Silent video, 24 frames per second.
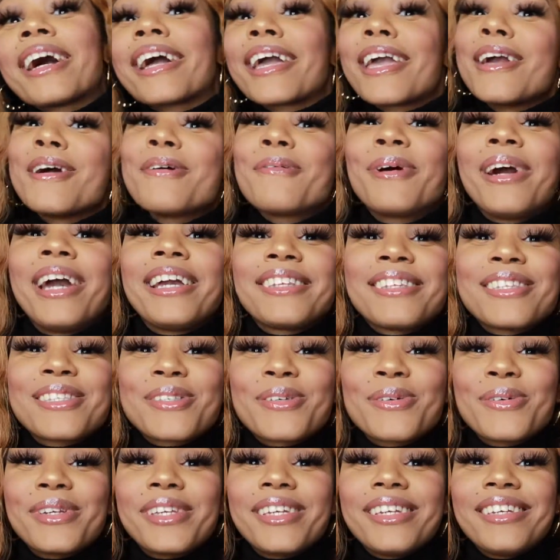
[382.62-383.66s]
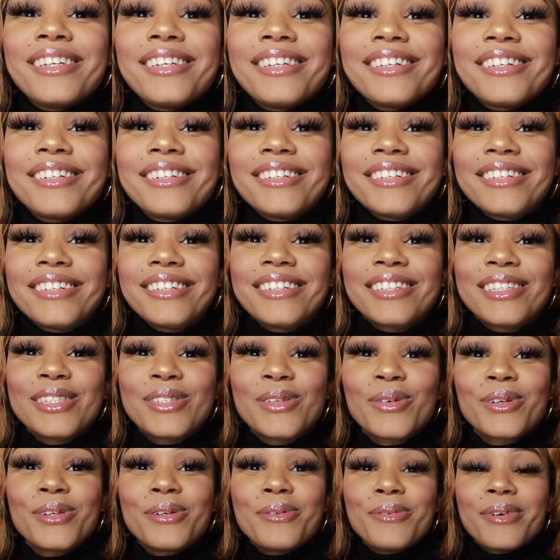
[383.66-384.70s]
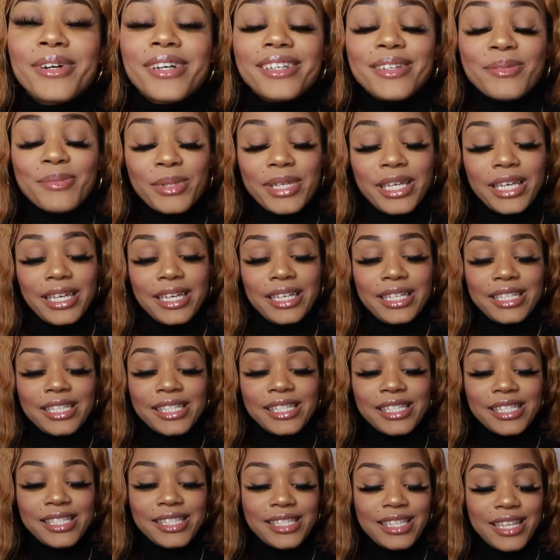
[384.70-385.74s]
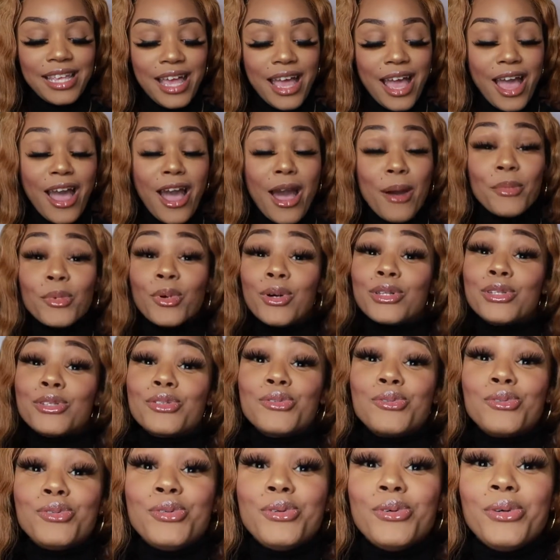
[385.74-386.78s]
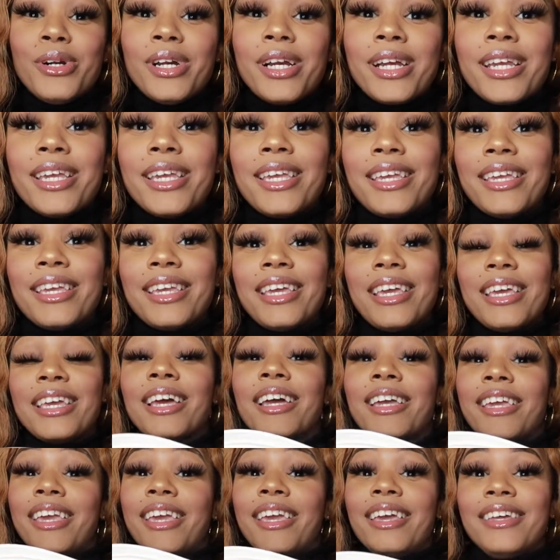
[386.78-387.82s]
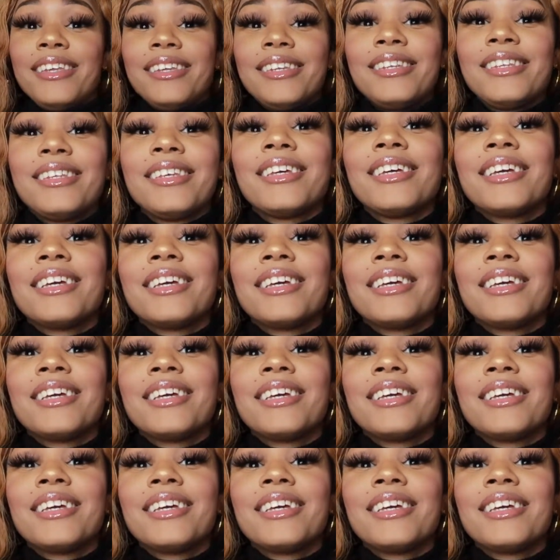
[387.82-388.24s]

can't wait to 2021 because I'm going to New York again